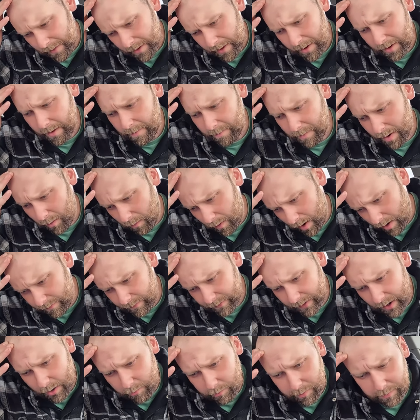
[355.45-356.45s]
Uh, my
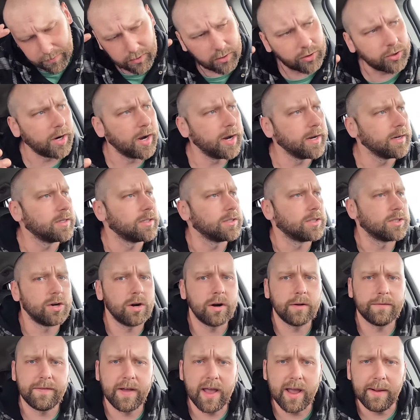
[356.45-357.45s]
wife and I, we've been trying to
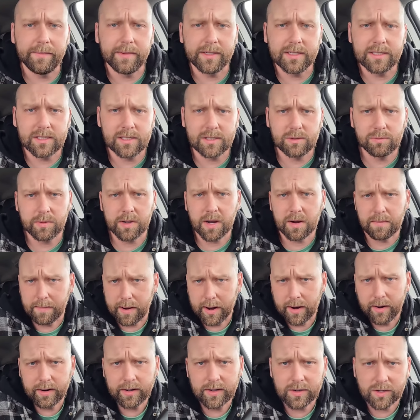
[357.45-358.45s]
start a family since we got
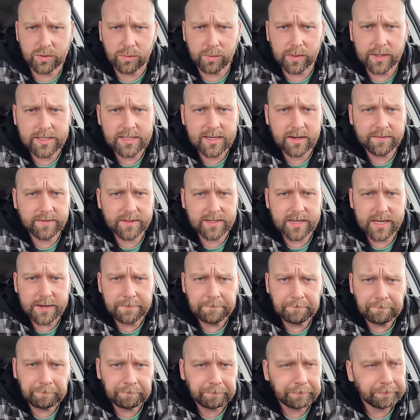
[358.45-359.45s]
married in
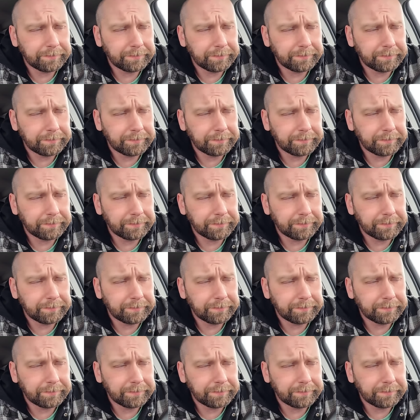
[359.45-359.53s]
2017.